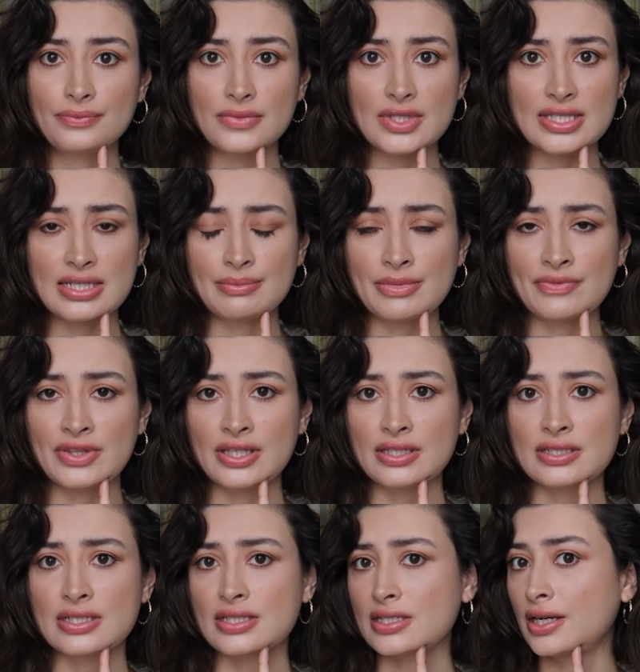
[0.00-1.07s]
some of the
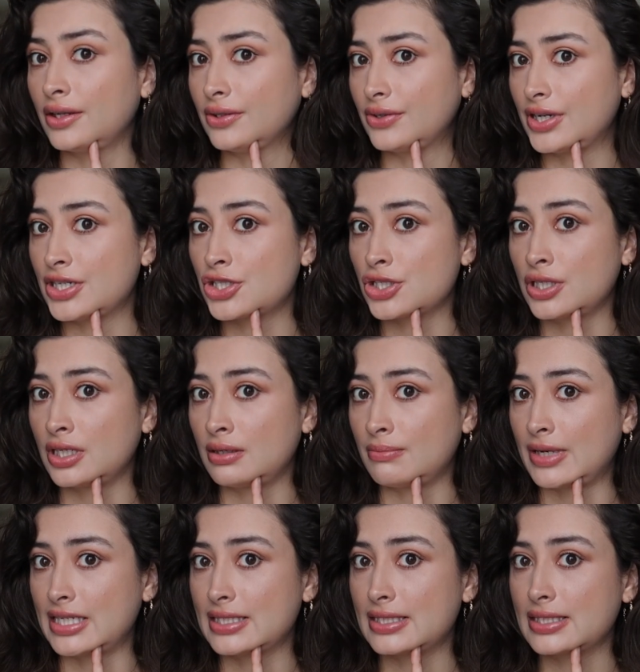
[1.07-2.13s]
discoloration in
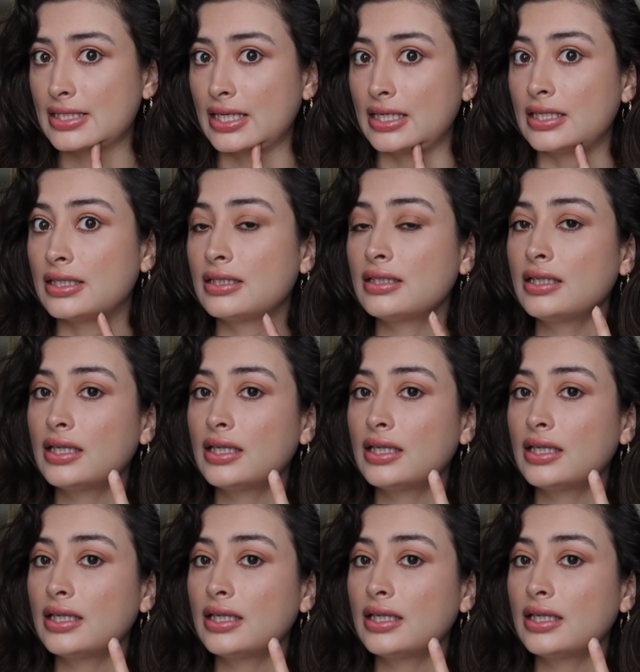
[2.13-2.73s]
my skin.